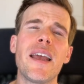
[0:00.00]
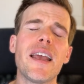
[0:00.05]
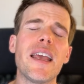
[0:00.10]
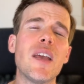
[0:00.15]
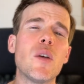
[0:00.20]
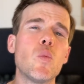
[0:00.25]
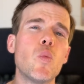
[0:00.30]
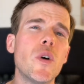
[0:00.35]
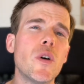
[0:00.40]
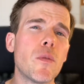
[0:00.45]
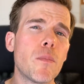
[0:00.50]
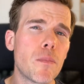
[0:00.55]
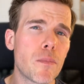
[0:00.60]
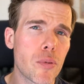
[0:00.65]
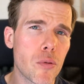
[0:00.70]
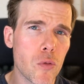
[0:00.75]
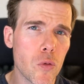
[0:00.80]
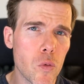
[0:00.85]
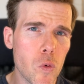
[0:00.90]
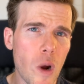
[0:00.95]
it will
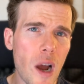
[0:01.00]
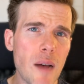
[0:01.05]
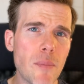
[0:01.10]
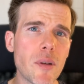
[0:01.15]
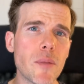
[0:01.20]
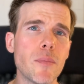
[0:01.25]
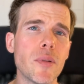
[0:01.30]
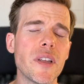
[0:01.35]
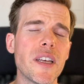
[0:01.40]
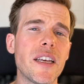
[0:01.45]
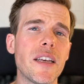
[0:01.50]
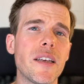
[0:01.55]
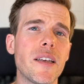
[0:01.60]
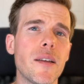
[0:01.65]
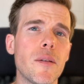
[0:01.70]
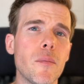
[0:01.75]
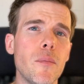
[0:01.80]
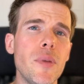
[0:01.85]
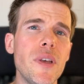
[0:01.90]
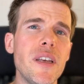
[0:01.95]
probably
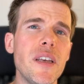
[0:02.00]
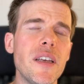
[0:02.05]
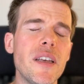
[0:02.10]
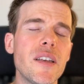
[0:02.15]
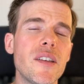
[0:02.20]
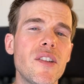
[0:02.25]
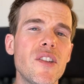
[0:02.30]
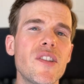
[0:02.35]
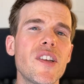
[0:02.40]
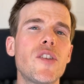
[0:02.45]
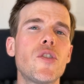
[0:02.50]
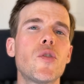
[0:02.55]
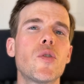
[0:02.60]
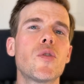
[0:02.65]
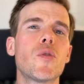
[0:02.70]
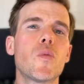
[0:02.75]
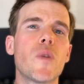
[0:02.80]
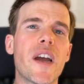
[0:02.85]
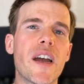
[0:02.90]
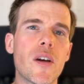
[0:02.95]
be
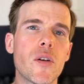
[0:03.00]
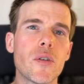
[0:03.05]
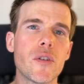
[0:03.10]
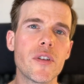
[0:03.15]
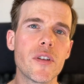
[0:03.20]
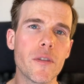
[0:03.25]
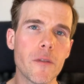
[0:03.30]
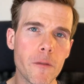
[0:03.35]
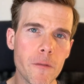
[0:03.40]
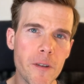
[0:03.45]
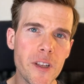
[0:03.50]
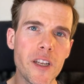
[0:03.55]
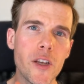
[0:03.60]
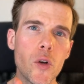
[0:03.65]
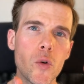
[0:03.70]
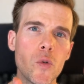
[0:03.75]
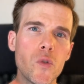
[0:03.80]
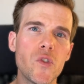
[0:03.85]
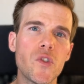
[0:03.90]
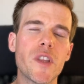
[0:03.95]
centered around
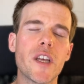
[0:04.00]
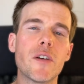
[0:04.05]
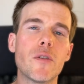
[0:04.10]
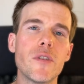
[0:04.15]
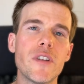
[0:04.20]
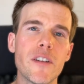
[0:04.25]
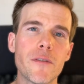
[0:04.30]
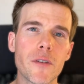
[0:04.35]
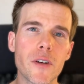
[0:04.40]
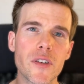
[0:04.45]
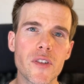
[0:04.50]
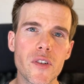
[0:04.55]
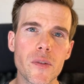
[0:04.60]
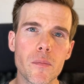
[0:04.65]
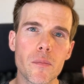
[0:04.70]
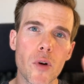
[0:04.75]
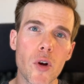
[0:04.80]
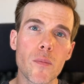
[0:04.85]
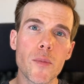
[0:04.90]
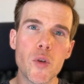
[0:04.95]
videos that are different
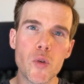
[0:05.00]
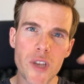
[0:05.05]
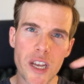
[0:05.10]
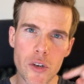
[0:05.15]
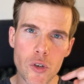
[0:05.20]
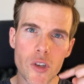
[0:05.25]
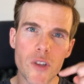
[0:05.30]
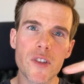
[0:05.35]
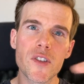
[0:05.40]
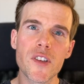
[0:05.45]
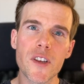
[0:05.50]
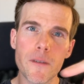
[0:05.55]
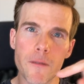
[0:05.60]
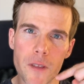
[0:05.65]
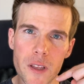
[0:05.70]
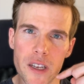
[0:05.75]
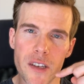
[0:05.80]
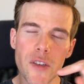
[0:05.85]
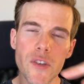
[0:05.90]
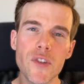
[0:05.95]
permutations
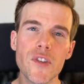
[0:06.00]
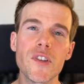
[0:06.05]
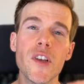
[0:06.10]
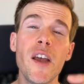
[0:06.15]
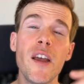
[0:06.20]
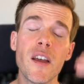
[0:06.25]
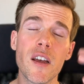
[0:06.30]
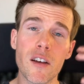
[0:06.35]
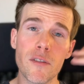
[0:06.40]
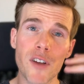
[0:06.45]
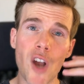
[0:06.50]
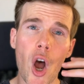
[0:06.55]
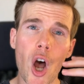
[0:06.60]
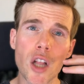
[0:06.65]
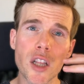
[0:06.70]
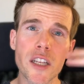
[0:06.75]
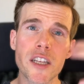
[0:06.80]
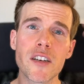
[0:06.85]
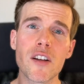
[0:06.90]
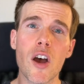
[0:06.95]
of this, of
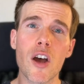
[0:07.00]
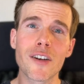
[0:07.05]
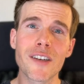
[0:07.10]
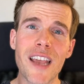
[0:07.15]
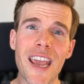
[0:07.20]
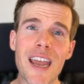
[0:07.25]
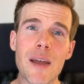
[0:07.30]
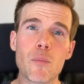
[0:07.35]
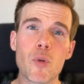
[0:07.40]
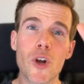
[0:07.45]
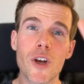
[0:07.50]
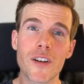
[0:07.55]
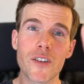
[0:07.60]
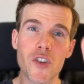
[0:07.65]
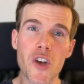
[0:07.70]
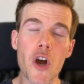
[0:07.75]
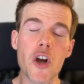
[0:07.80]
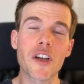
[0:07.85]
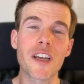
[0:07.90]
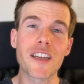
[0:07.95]
Colin on camera
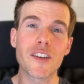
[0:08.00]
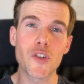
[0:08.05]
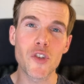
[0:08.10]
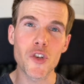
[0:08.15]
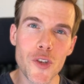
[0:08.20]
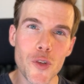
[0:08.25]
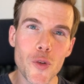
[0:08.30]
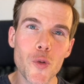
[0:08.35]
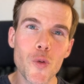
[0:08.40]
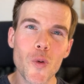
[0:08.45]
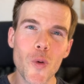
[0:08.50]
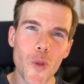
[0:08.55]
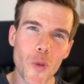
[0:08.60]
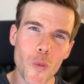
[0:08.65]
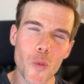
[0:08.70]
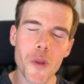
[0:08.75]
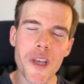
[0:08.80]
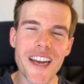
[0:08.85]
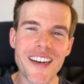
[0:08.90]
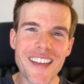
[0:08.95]
talking to you
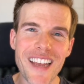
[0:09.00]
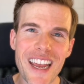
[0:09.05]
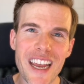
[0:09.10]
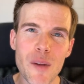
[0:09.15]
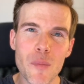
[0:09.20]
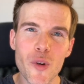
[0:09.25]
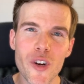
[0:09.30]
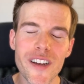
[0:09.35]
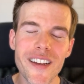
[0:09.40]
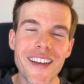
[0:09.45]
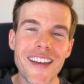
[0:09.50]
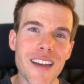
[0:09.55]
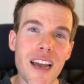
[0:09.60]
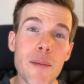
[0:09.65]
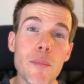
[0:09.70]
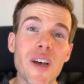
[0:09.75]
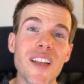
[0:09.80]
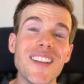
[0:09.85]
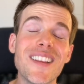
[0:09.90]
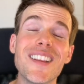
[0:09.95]
through that camera.
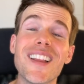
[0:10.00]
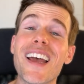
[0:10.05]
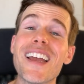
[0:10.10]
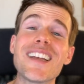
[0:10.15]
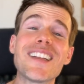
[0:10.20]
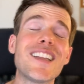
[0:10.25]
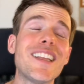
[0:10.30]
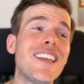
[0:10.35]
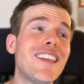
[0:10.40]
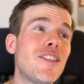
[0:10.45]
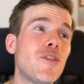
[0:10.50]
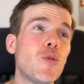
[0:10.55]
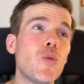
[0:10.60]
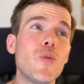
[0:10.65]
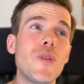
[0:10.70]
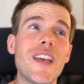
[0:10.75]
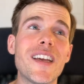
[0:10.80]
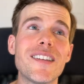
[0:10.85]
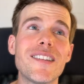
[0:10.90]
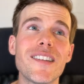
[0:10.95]
I'm unlikely to
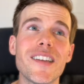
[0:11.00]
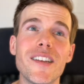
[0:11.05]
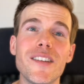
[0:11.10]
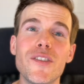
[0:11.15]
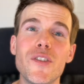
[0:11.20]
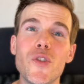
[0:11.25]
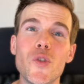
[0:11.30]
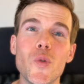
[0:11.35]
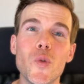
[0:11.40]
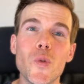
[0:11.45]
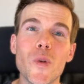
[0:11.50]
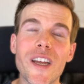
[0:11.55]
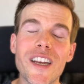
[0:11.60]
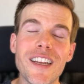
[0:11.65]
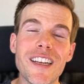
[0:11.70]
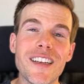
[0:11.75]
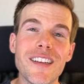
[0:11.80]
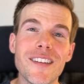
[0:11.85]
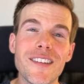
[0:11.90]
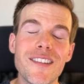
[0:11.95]
get into
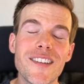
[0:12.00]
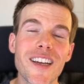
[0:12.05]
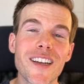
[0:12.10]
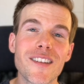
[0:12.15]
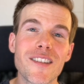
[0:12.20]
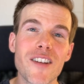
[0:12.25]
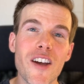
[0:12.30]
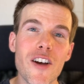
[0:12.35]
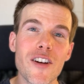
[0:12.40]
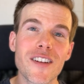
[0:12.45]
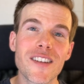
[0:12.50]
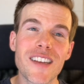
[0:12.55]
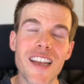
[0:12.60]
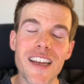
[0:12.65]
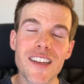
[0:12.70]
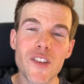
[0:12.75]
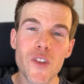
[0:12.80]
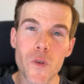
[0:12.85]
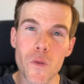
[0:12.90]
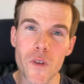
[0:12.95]
any TikTok
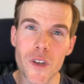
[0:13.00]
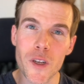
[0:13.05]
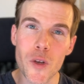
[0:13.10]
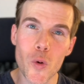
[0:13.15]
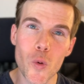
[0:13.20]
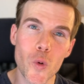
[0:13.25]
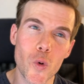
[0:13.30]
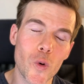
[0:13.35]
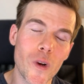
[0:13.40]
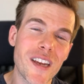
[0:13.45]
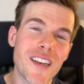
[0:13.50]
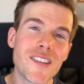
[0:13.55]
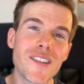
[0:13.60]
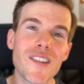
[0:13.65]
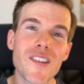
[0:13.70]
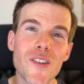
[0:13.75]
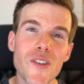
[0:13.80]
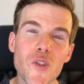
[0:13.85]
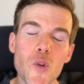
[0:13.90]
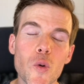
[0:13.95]
dance video
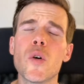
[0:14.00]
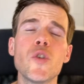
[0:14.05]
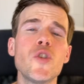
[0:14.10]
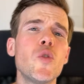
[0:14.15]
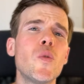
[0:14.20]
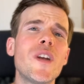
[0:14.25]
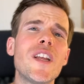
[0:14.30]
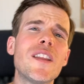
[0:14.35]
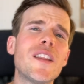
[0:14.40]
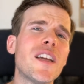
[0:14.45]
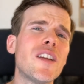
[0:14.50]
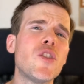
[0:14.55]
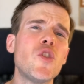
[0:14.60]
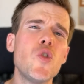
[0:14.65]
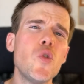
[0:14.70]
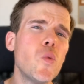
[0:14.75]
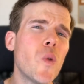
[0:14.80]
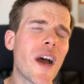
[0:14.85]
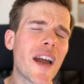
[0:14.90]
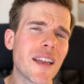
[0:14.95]
crazes or do anything
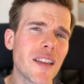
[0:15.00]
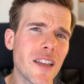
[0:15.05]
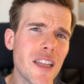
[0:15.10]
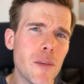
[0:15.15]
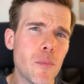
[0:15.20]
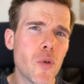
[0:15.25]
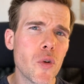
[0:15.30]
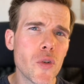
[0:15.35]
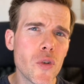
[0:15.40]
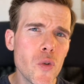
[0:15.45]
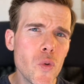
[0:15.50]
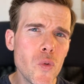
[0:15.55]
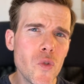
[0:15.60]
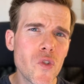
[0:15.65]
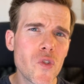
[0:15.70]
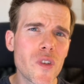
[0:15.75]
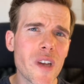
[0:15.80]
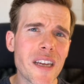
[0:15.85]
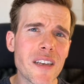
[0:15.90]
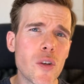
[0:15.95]
too highly
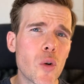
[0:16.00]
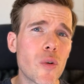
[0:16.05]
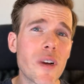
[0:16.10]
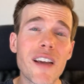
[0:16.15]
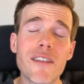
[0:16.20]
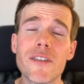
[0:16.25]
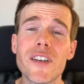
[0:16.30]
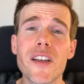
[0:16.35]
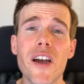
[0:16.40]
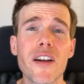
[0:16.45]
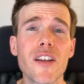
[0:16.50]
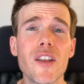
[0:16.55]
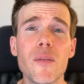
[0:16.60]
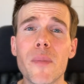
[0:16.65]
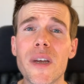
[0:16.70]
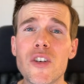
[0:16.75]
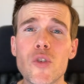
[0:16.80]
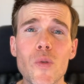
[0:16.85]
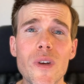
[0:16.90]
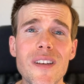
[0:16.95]
produced. I don't have a
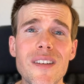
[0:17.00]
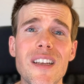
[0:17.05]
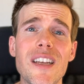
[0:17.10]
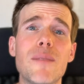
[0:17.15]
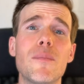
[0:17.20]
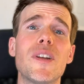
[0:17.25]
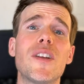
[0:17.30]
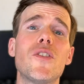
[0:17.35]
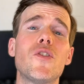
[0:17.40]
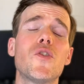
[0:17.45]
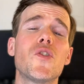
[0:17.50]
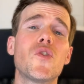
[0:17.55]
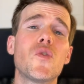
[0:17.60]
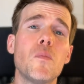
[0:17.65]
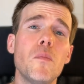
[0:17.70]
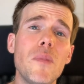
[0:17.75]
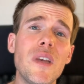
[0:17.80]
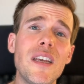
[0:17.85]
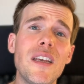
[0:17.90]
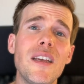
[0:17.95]
documentary team. It is just
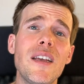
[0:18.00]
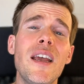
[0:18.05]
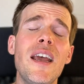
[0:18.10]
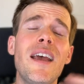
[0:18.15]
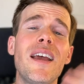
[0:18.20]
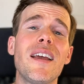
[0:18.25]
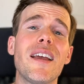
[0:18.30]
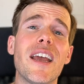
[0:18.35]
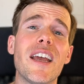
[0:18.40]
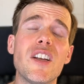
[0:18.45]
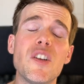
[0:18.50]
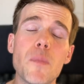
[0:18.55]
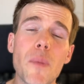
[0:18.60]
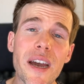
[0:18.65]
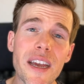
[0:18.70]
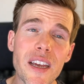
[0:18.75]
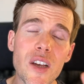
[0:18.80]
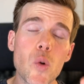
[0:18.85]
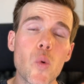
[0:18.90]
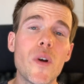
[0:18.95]
me and
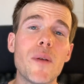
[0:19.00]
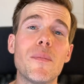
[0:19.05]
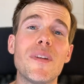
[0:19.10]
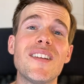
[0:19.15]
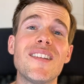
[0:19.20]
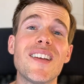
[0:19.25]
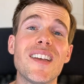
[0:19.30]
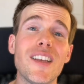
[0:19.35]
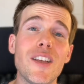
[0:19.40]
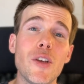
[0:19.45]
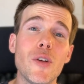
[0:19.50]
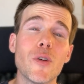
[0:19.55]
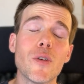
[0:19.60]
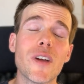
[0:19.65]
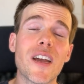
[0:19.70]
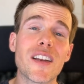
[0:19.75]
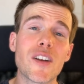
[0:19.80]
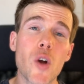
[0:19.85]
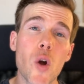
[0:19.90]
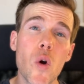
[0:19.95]
my equipment here
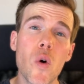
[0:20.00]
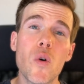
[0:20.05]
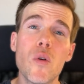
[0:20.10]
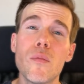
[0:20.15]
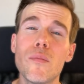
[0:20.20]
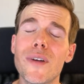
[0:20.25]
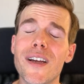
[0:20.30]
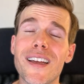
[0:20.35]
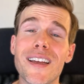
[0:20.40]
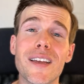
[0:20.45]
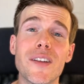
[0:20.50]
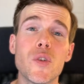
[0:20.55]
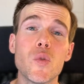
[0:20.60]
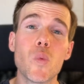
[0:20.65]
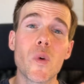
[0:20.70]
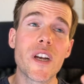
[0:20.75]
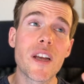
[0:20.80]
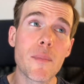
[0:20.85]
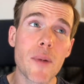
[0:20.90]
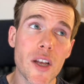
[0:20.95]
at home and
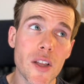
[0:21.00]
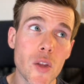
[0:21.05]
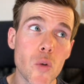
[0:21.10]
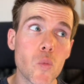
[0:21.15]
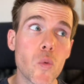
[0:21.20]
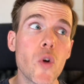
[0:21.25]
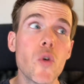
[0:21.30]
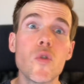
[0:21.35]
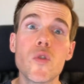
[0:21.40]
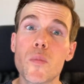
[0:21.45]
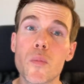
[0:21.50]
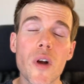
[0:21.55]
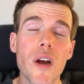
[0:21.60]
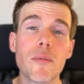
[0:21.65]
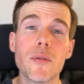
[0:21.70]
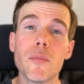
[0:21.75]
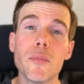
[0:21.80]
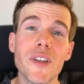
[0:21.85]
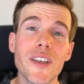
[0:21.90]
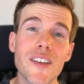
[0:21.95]
when I'm on the road
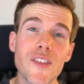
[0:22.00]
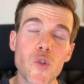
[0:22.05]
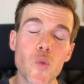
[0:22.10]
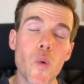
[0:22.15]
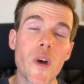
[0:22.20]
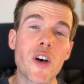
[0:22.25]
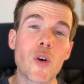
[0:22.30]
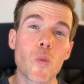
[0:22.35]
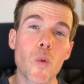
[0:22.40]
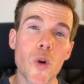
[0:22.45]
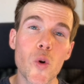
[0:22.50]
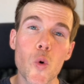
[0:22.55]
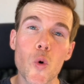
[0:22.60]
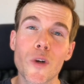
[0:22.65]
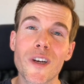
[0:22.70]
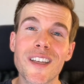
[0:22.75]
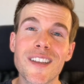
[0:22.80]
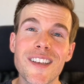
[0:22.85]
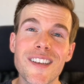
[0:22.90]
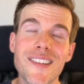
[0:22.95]
probably as well
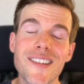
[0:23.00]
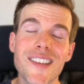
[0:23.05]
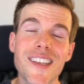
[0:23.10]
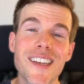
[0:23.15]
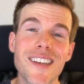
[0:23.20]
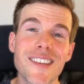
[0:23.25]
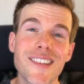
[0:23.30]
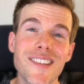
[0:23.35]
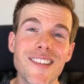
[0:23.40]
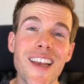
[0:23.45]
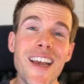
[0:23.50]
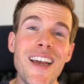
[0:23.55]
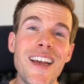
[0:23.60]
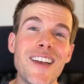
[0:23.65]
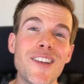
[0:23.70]
recording these things.